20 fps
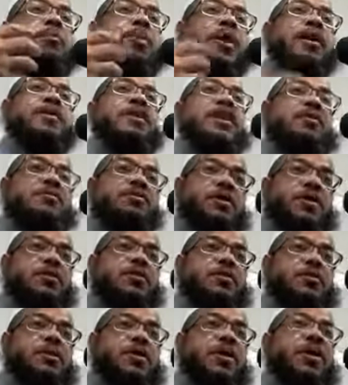by that
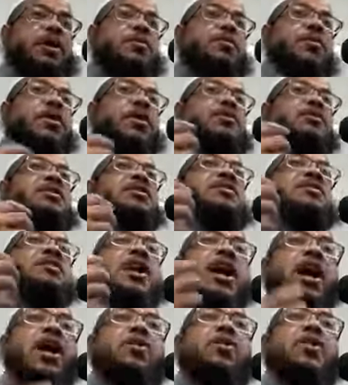victory because the
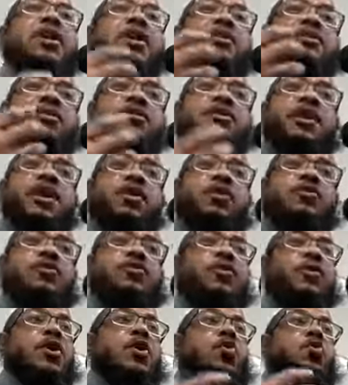dawah
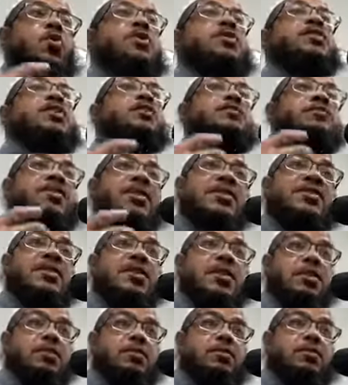itself was
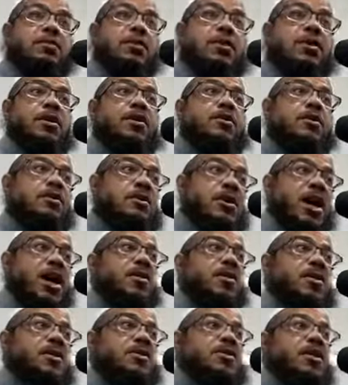convincing the
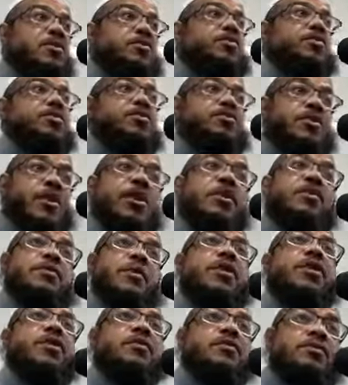dawah itself was very
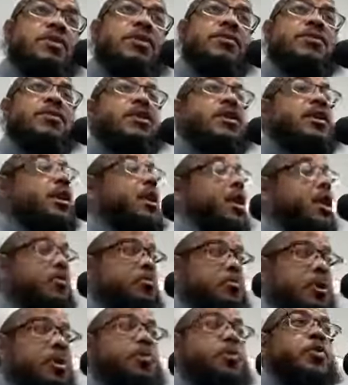very convincing
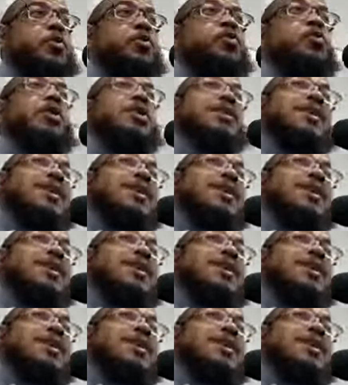and people were